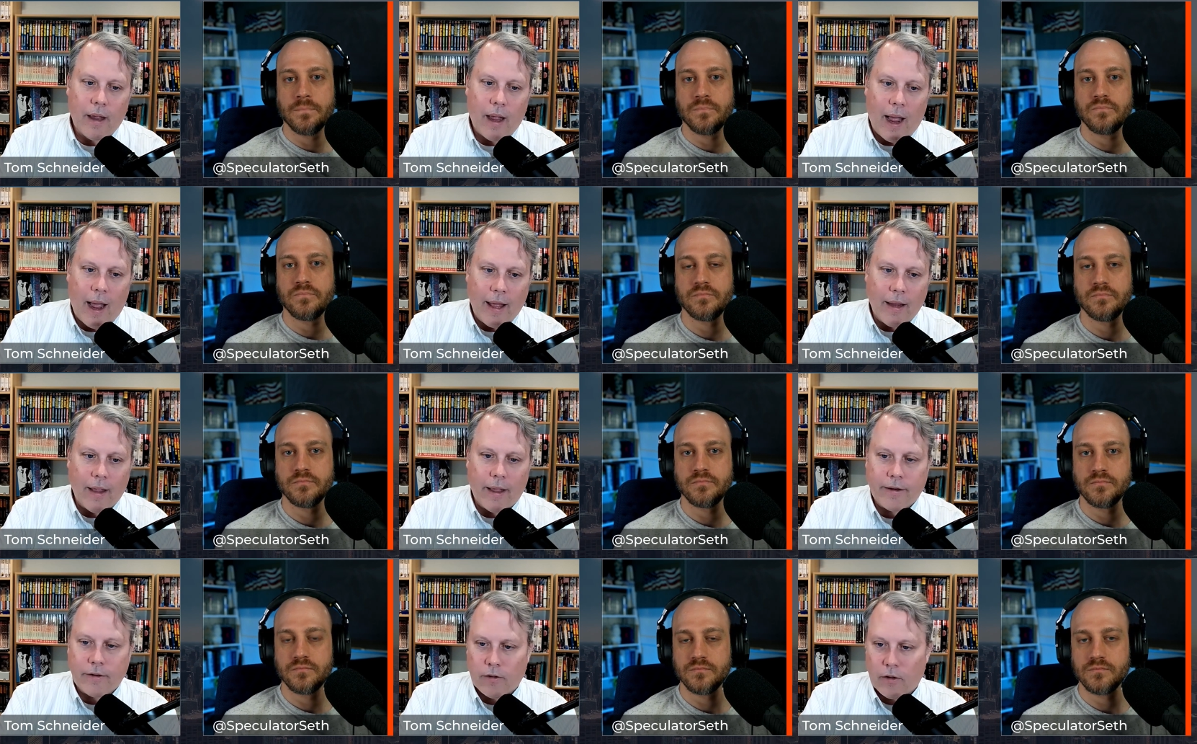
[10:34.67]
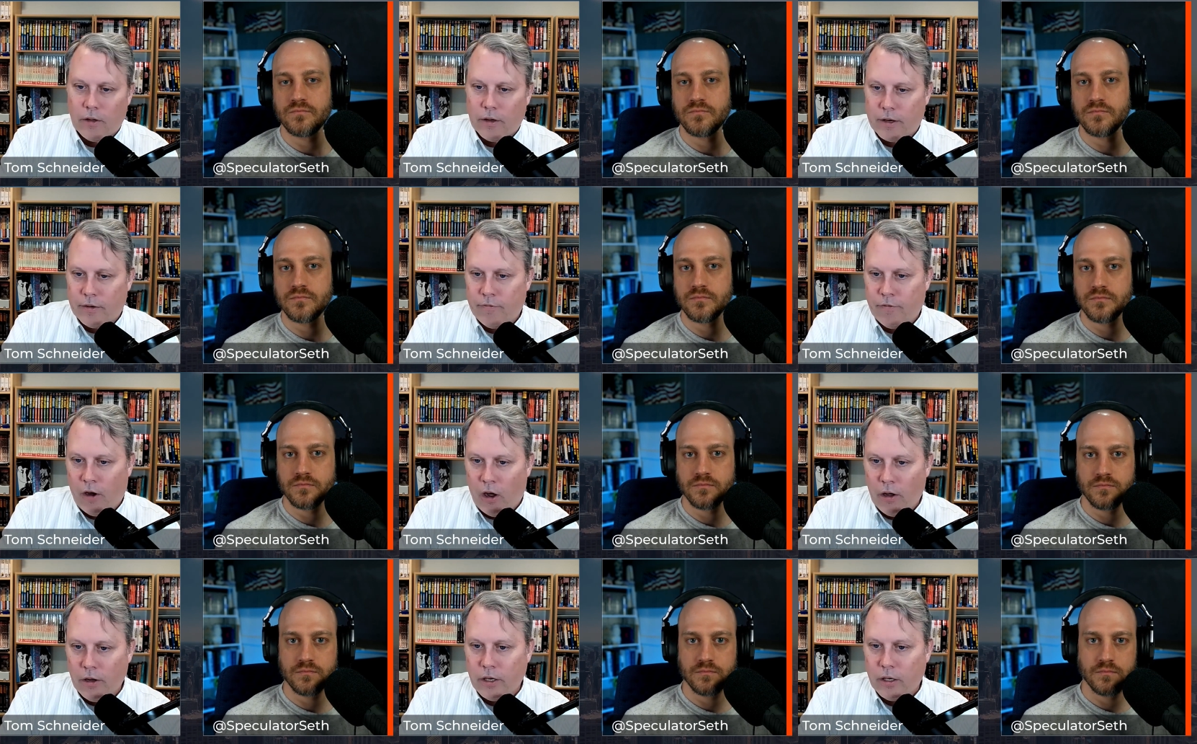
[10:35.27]
Speaker 1: i like to look at
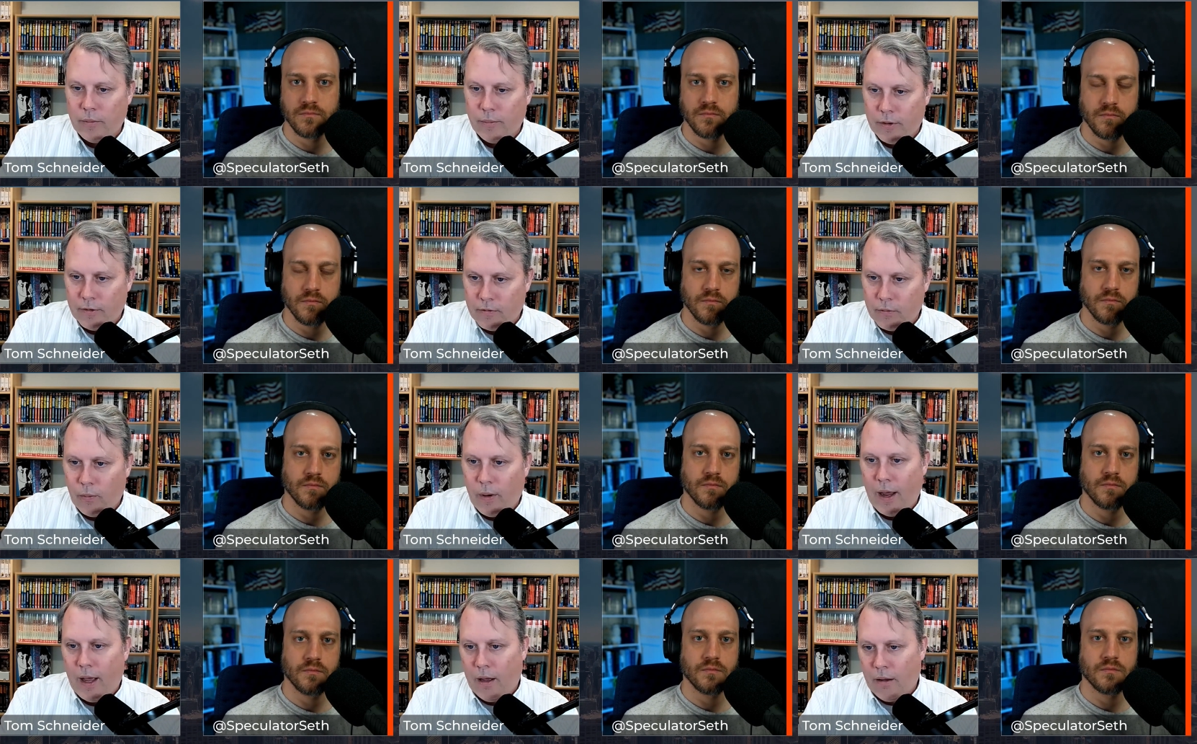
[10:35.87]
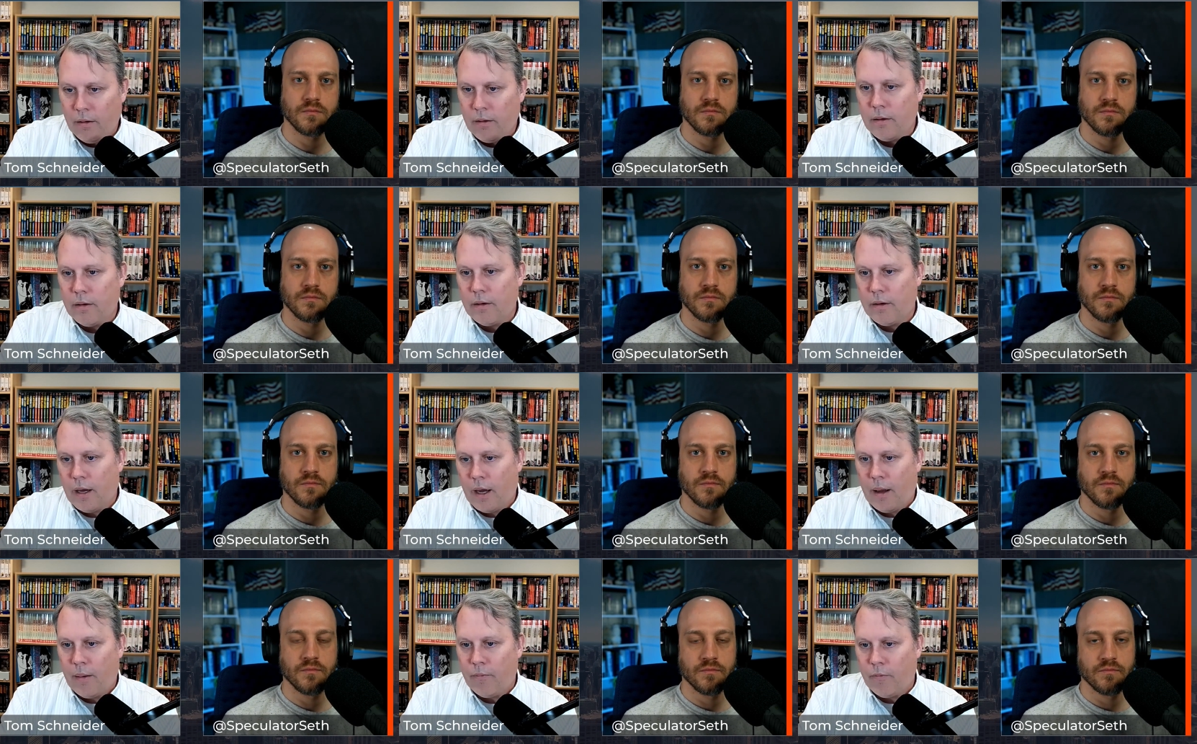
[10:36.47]
volume as well
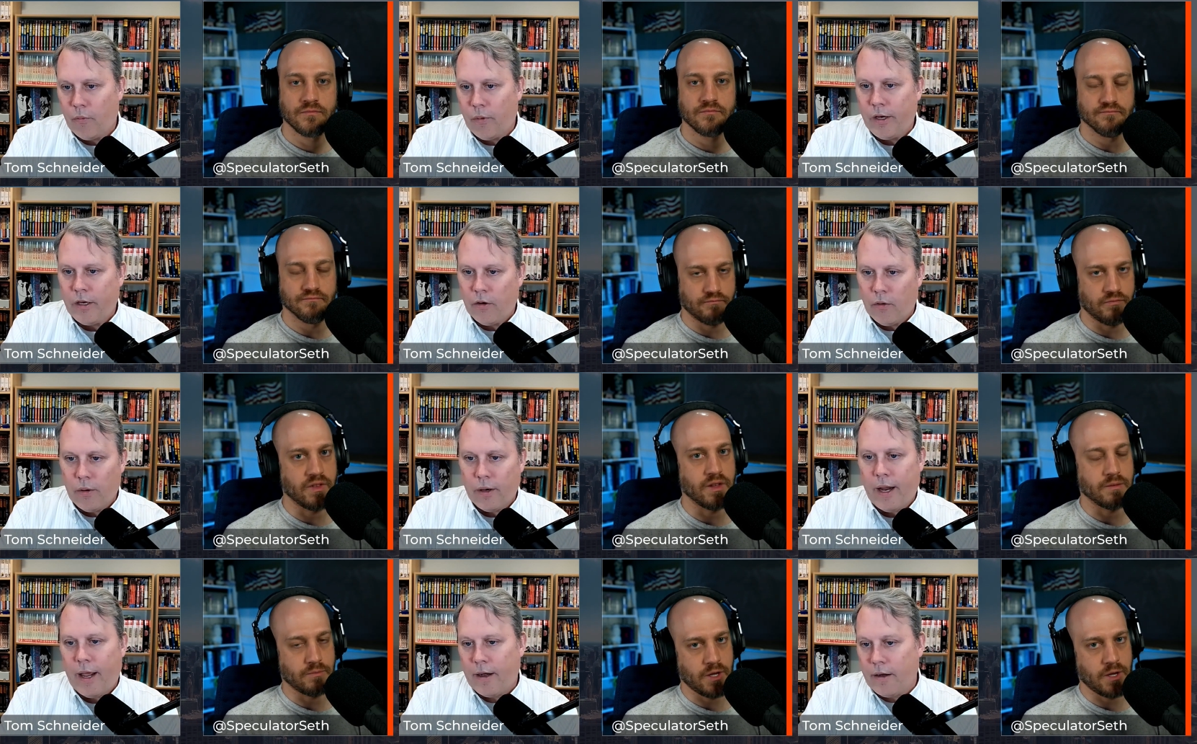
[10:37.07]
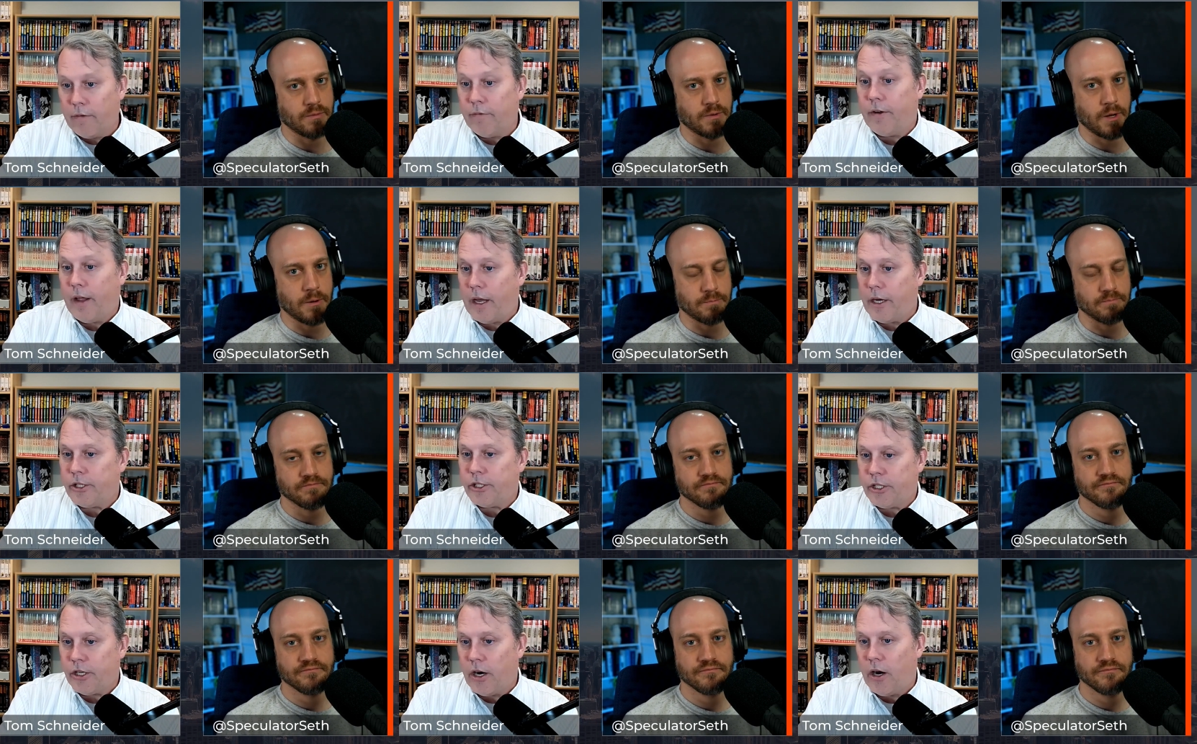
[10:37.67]
um we do an yeah, end yeah, of
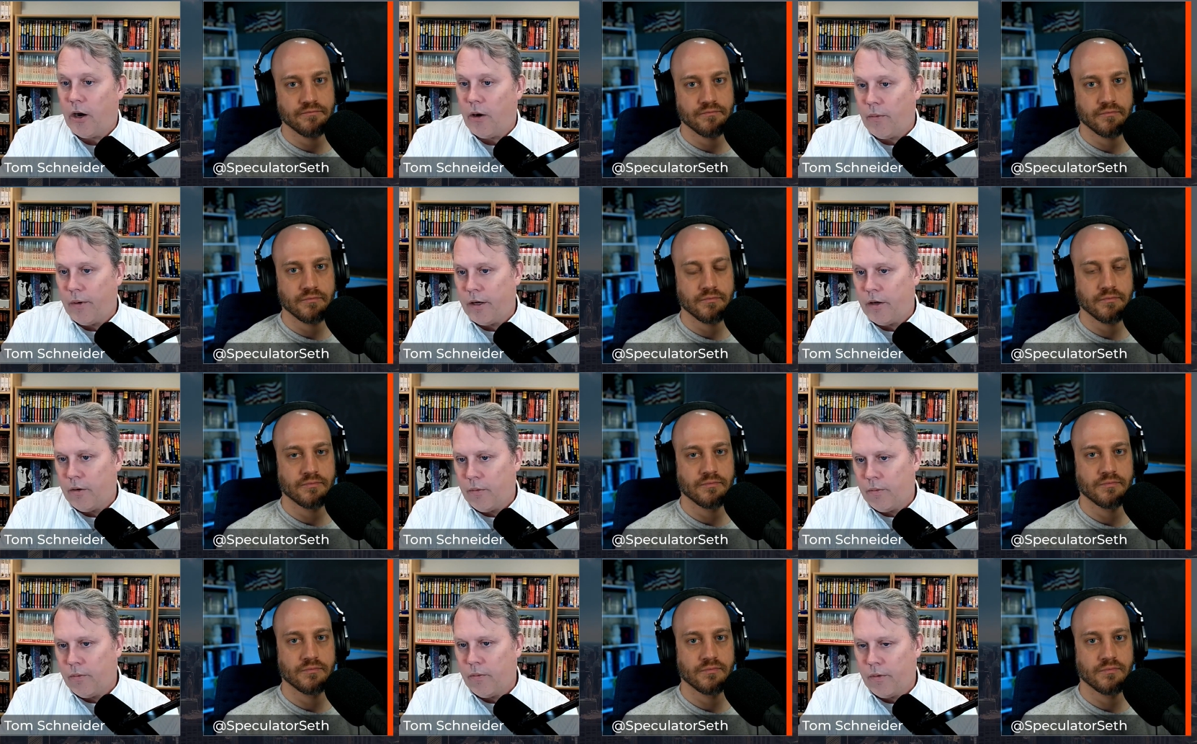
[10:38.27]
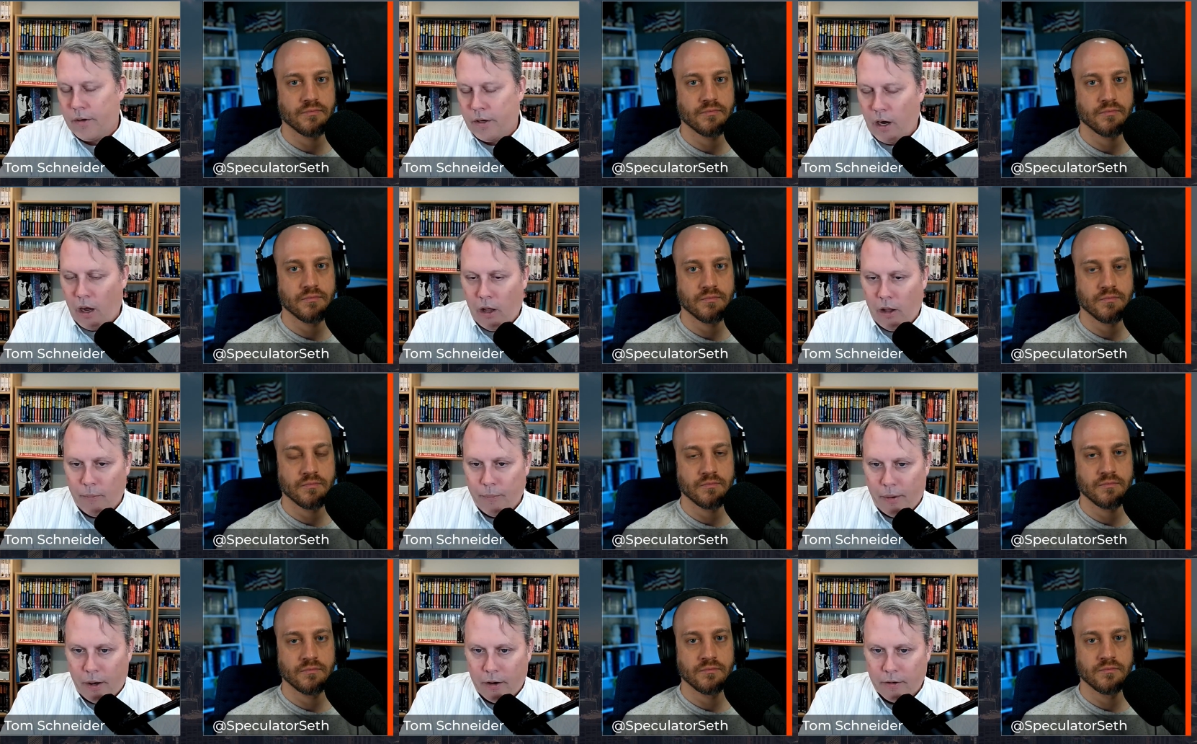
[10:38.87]
day show we do we
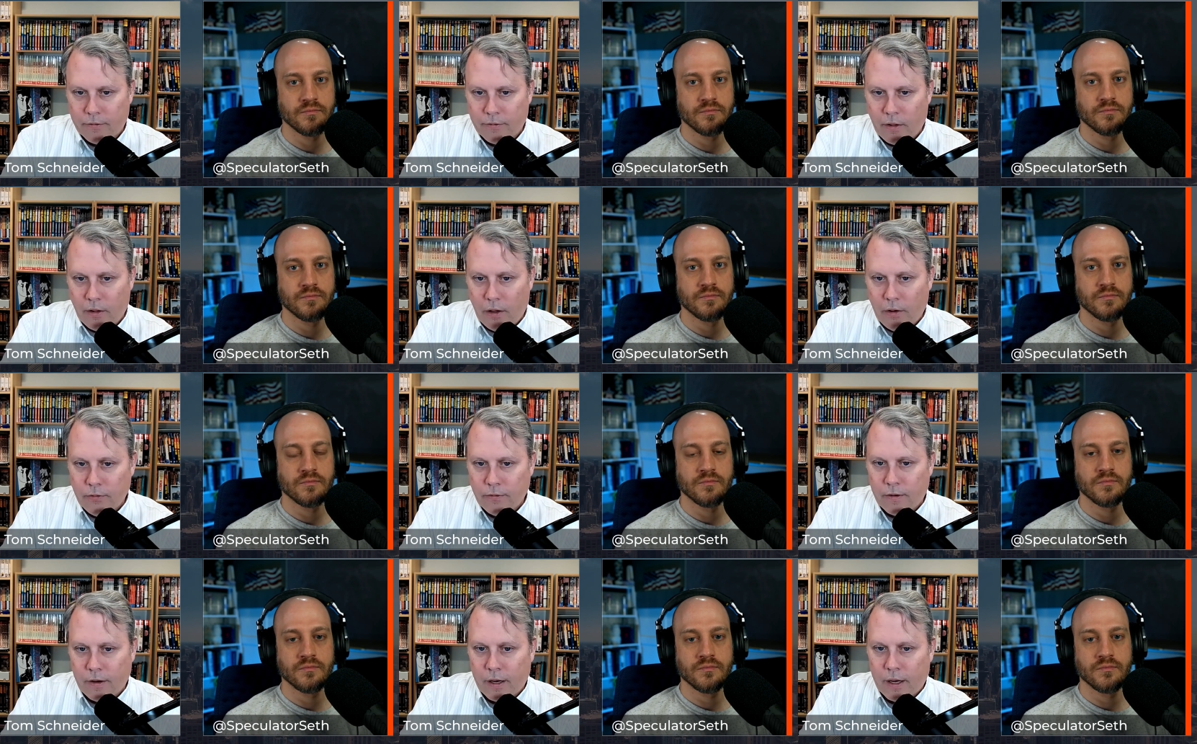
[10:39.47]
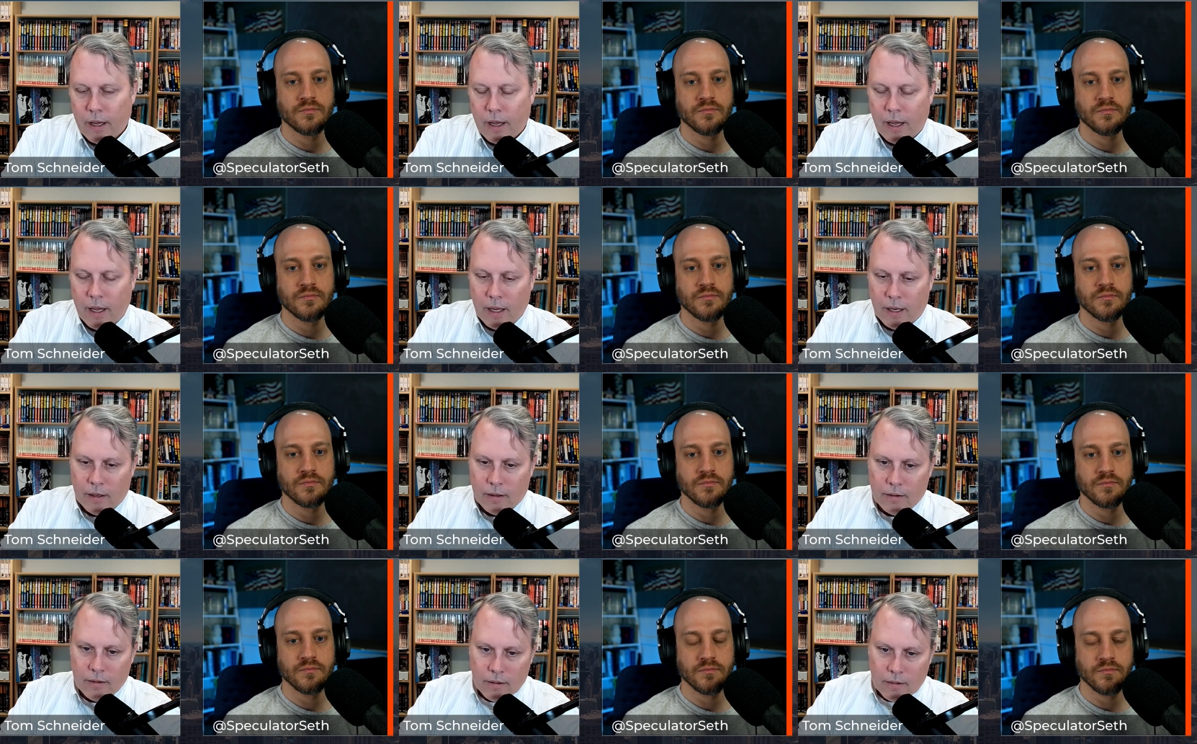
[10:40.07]
call it bars closing
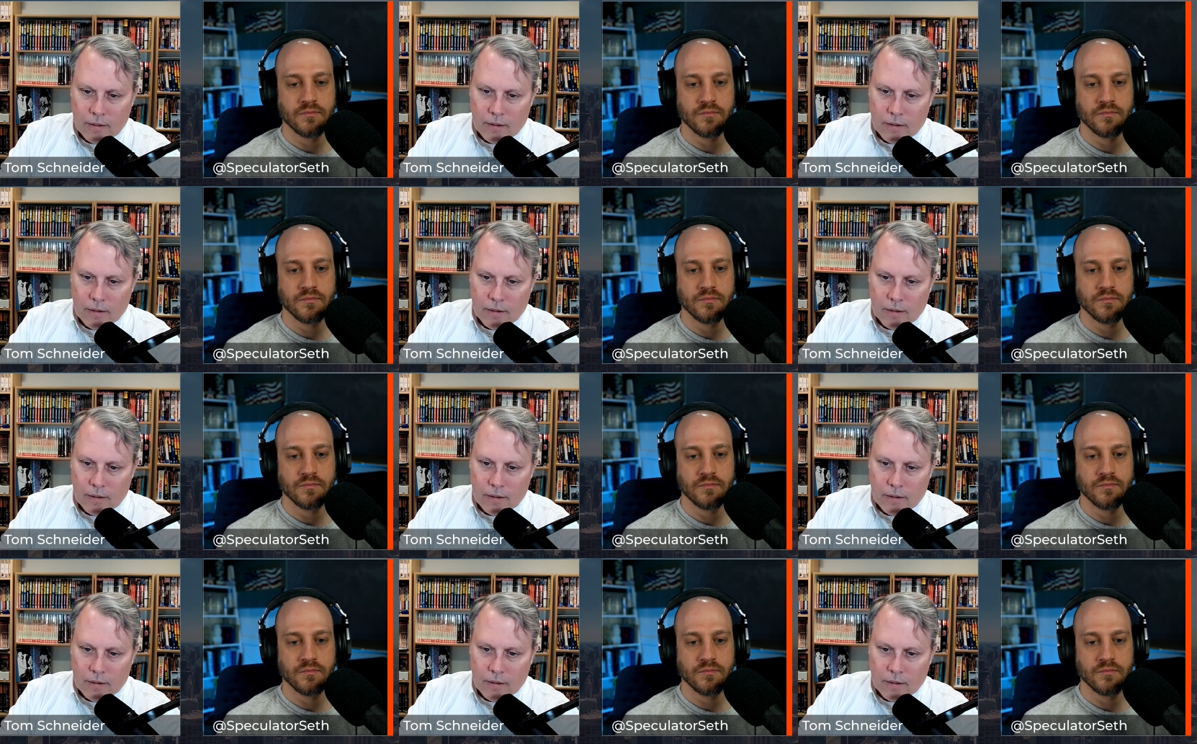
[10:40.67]
and